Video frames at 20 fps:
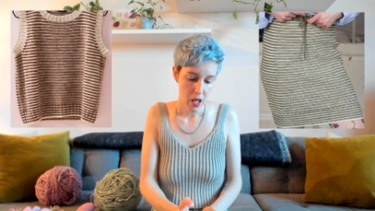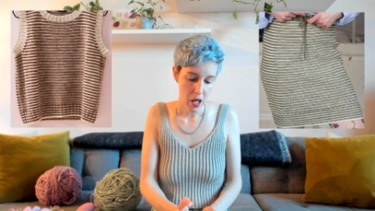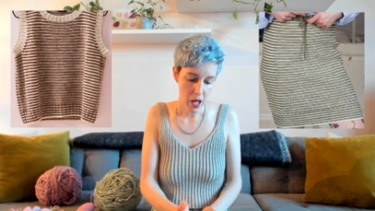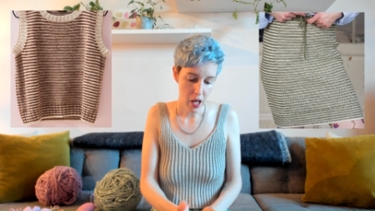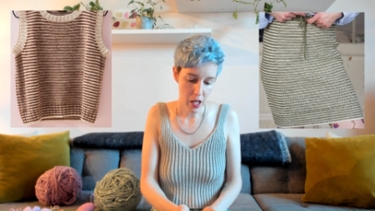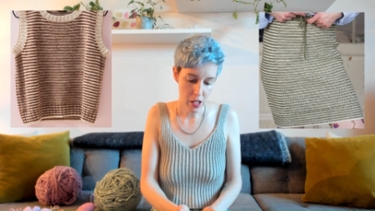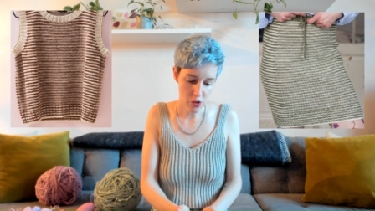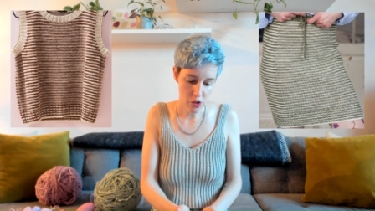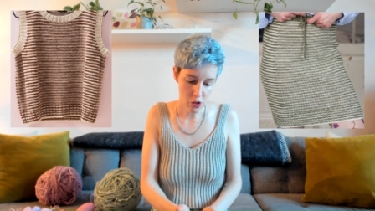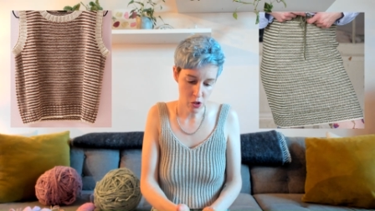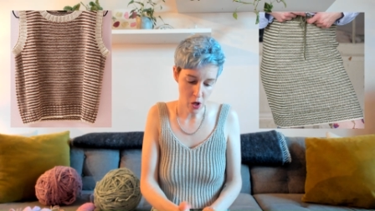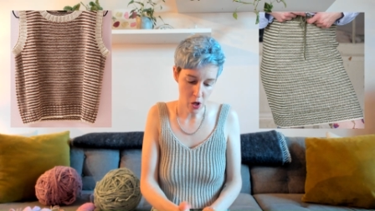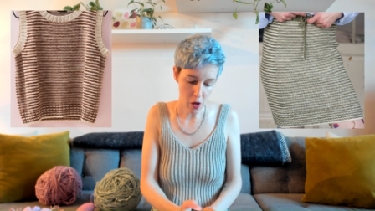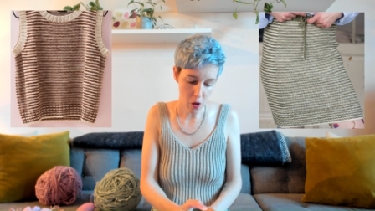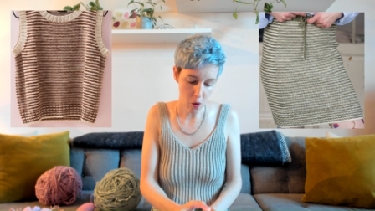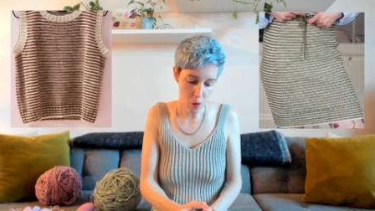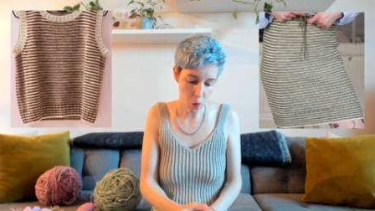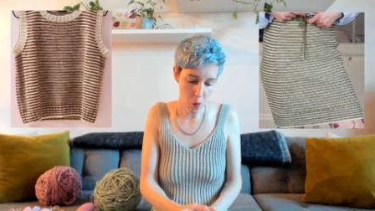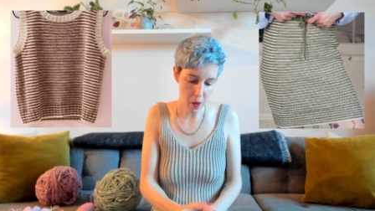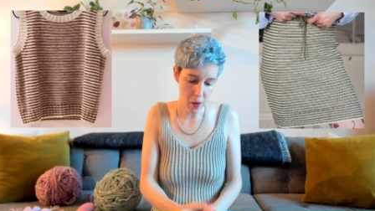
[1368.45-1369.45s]
And
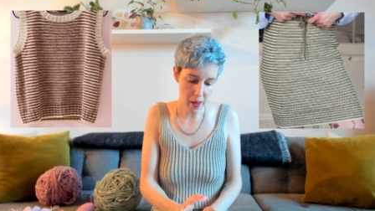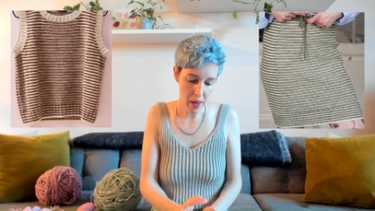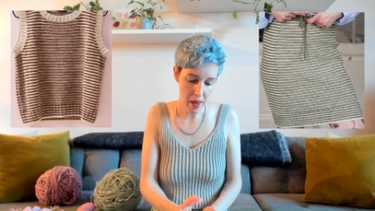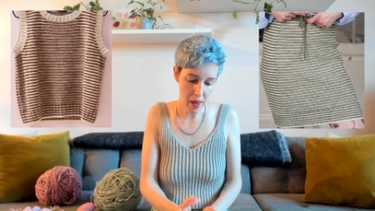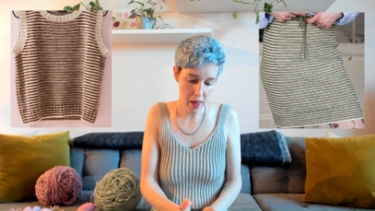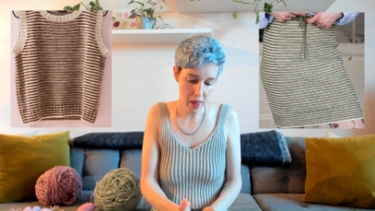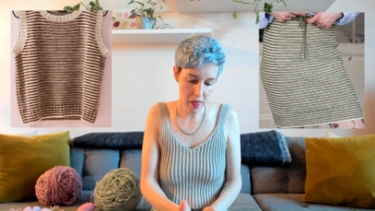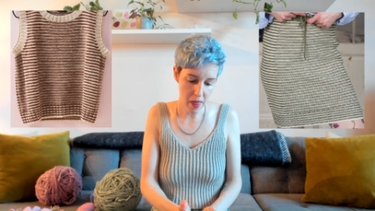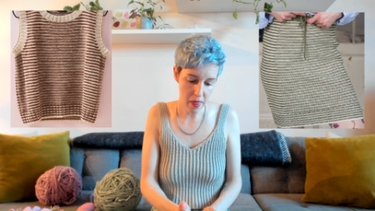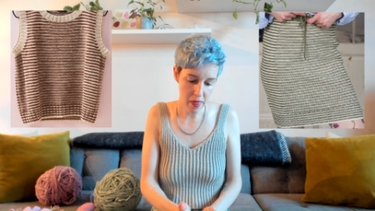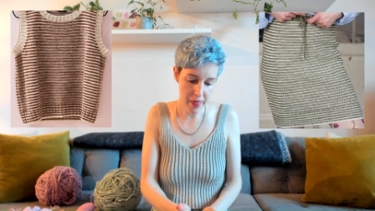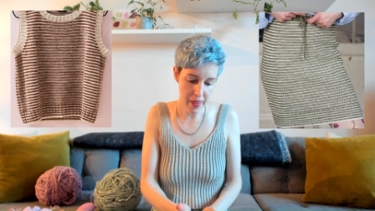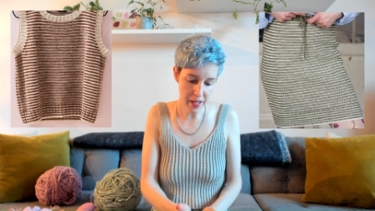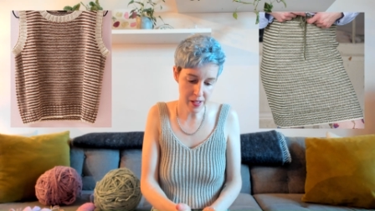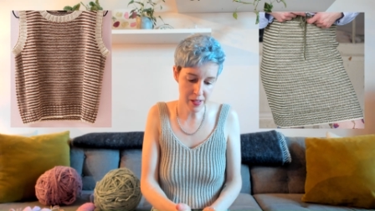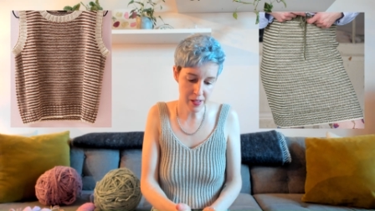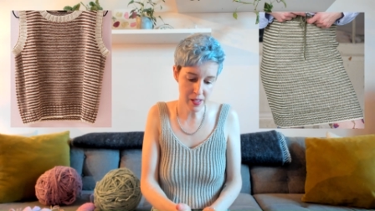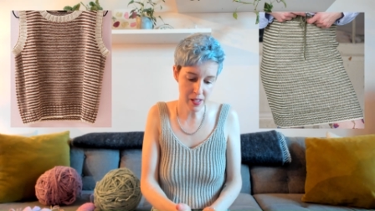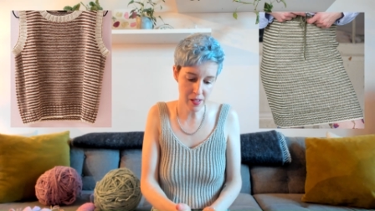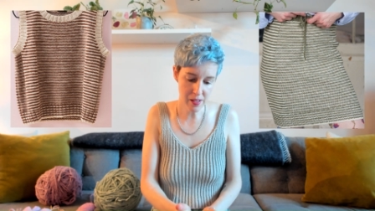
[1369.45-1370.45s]
so
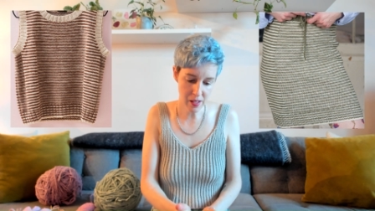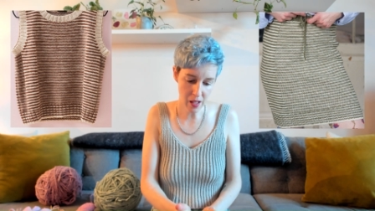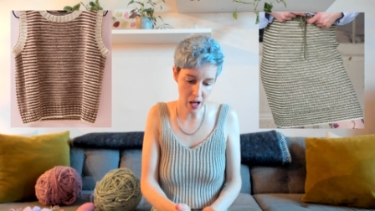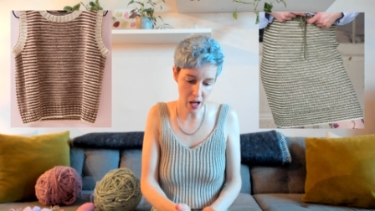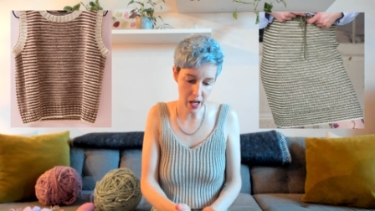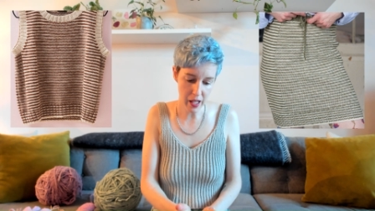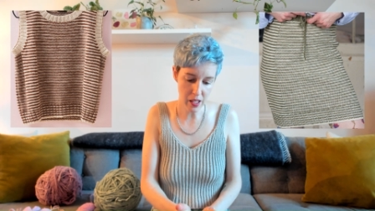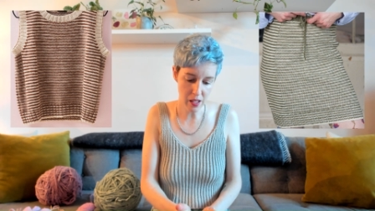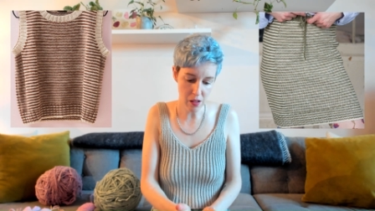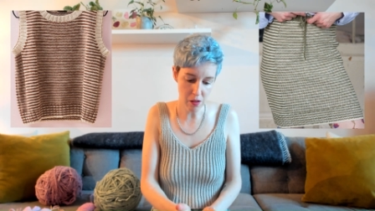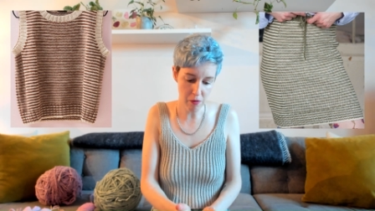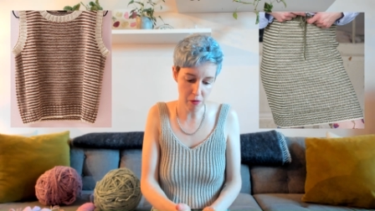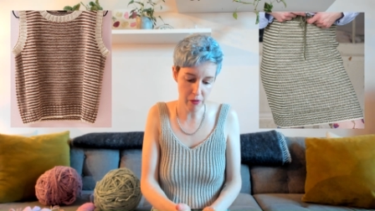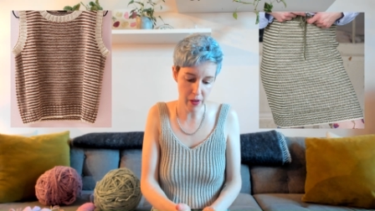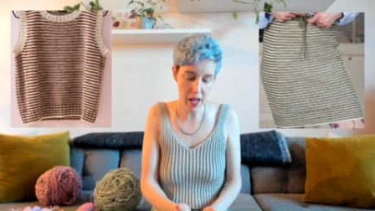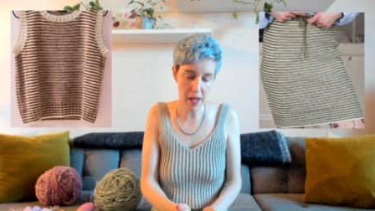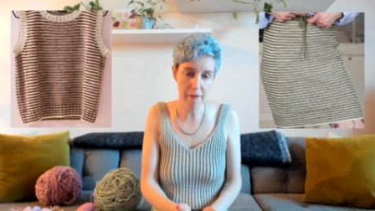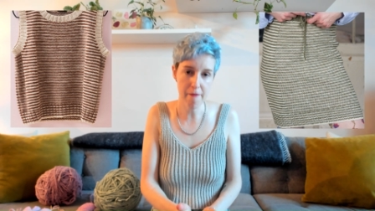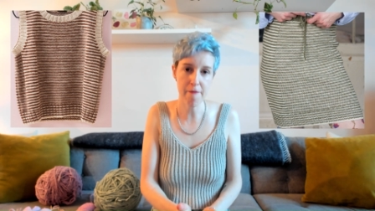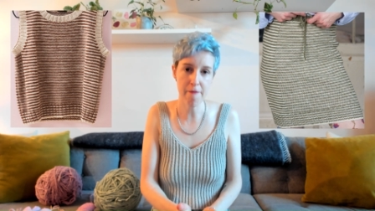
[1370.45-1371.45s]
this is kind of
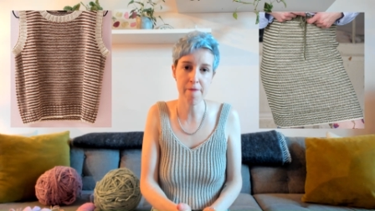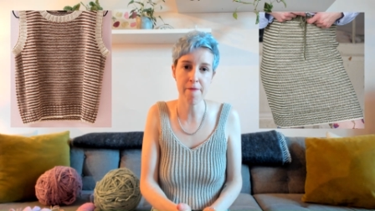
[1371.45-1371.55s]
a